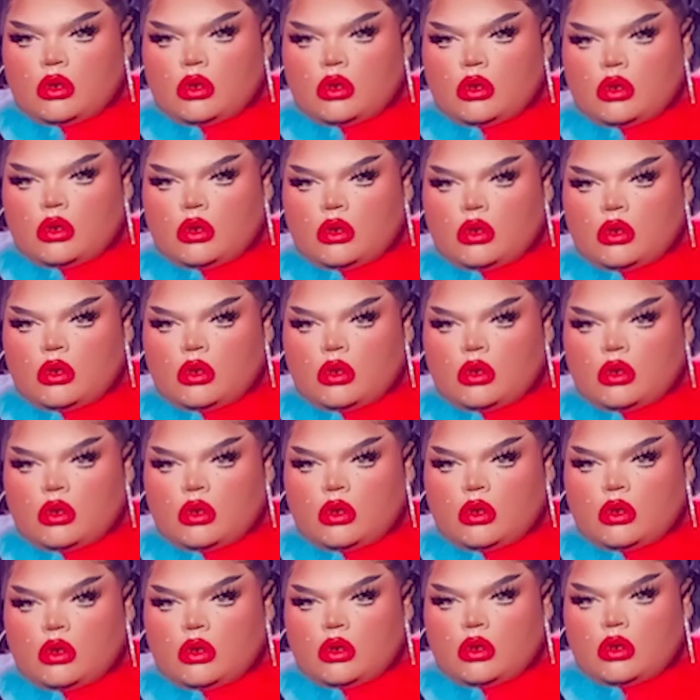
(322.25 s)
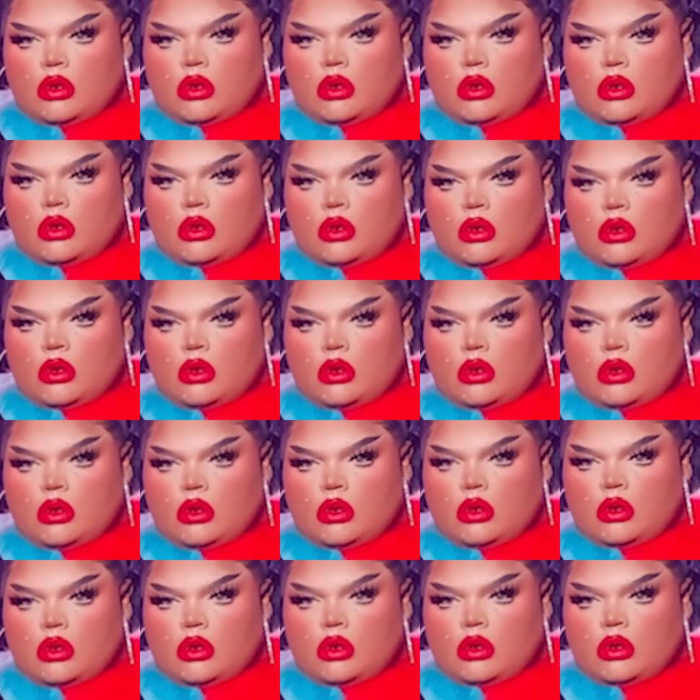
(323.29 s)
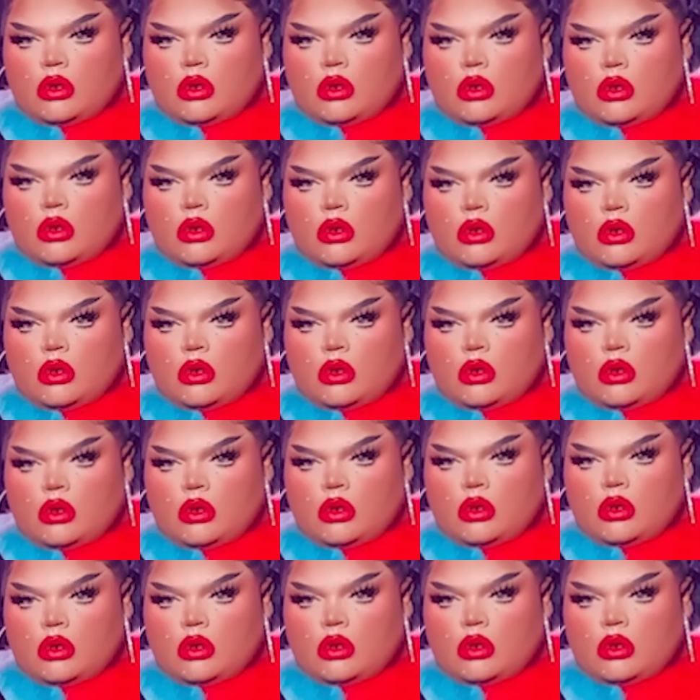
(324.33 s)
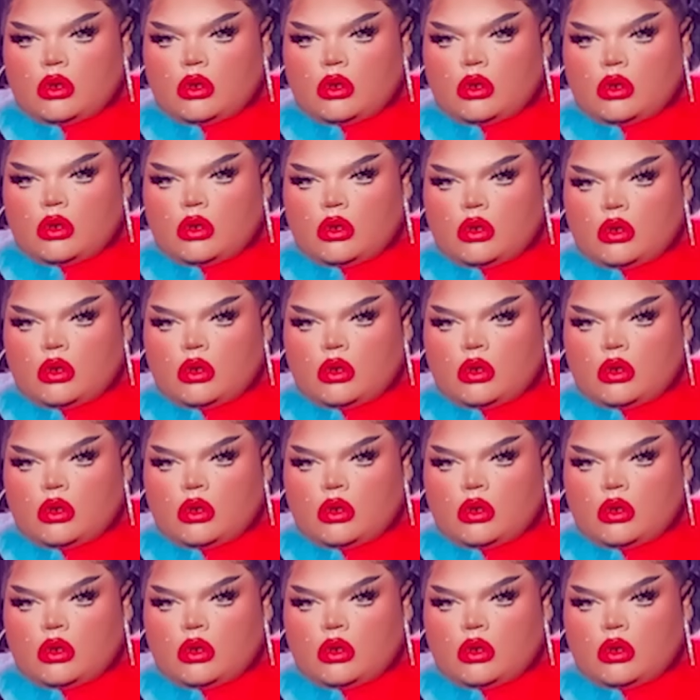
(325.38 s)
No words are spoken by the person on screen.